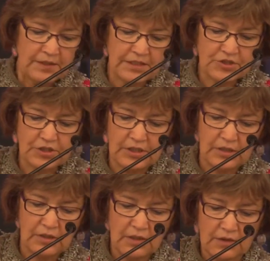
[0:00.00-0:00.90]

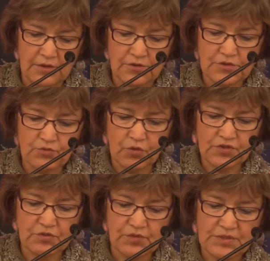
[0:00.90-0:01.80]
teaching that there's
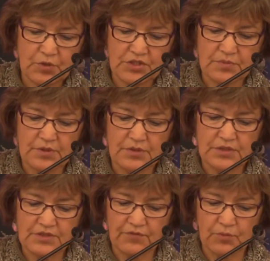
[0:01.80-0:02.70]
roles and
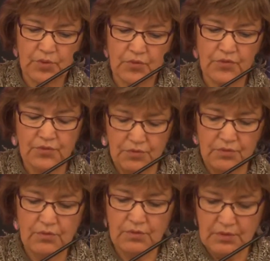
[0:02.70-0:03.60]
responsibilities for both
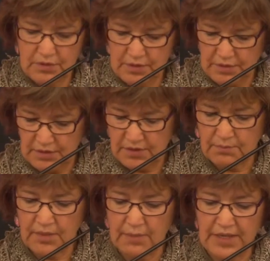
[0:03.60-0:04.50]
the
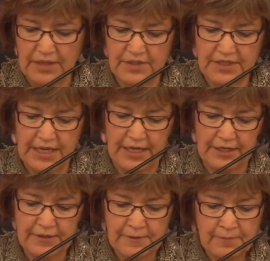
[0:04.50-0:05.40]
mom and the
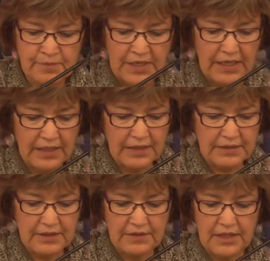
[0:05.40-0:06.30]
dad,
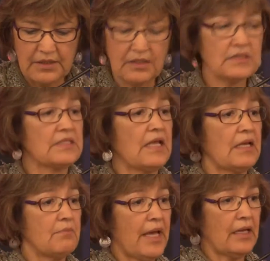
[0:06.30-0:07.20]
and that it's
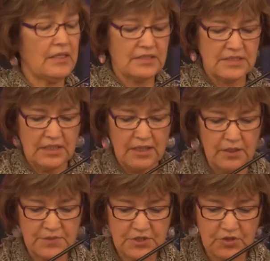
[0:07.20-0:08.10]
that balance that
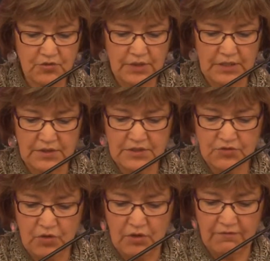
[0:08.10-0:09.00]
helps to create the strong